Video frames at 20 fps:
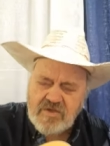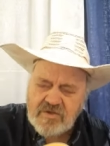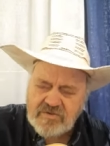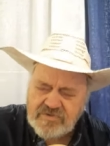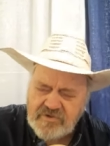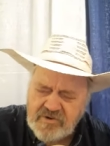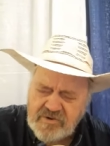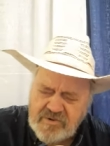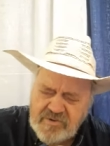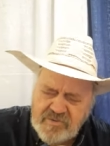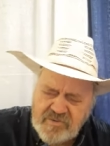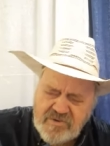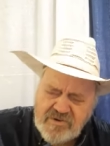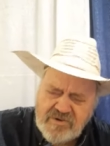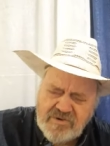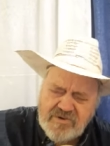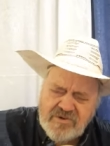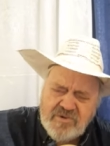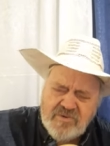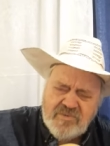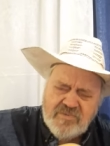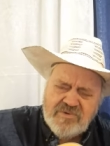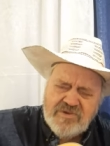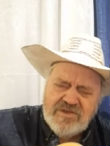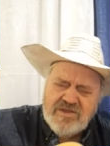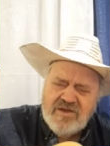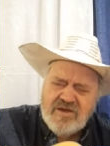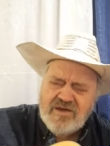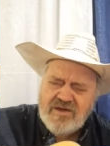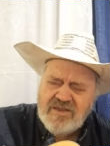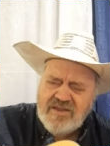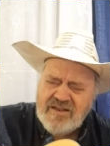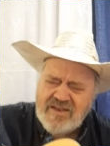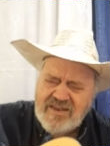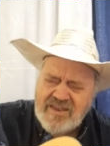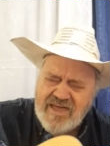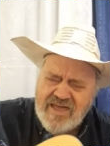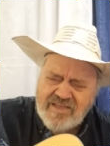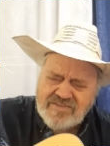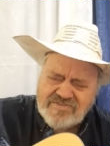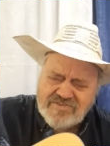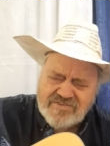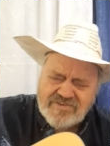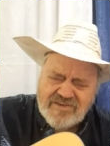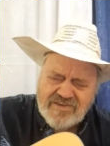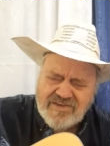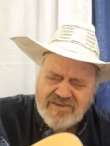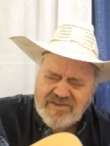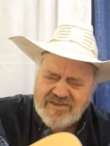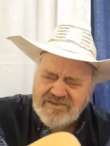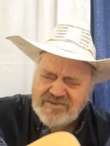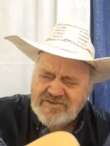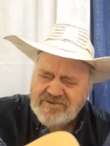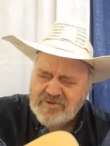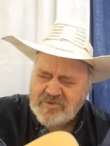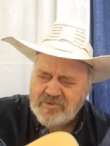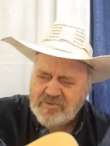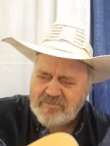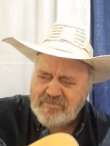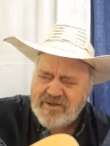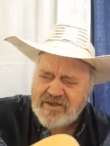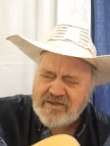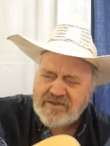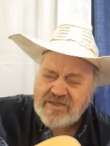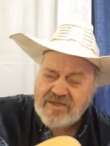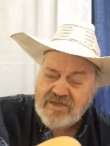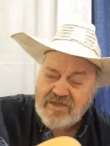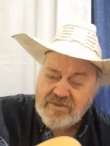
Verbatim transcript: there were no neon lights, ain't nobody